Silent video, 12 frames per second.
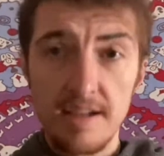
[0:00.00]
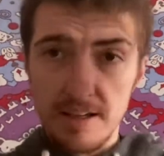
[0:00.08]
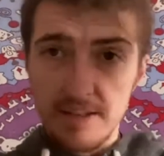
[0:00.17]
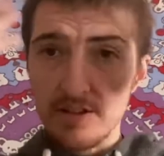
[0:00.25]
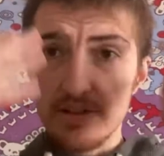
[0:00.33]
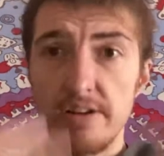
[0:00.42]

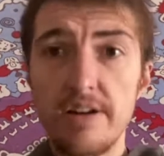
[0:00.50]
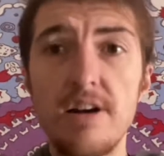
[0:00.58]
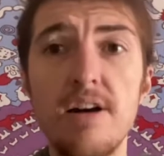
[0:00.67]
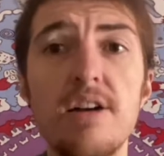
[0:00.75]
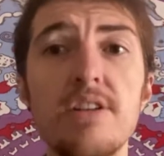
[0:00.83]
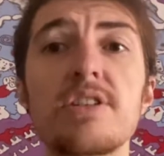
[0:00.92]
It's
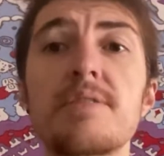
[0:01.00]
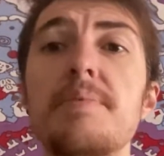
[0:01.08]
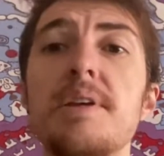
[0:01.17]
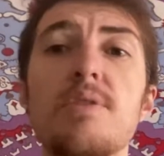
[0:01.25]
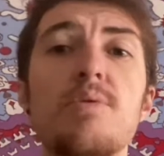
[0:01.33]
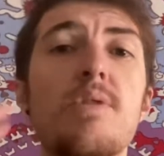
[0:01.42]
all just
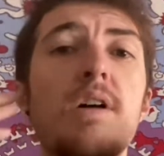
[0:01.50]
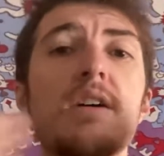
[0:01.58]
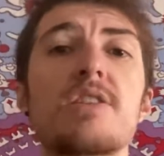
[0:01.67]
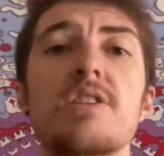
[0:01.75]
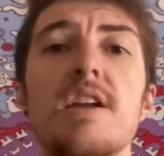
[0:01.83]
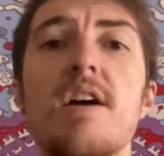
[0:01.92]
being
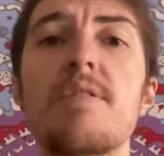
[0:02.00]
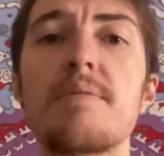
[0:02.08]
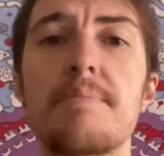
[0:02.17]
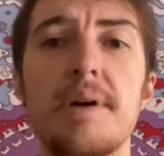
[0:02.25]
washed out by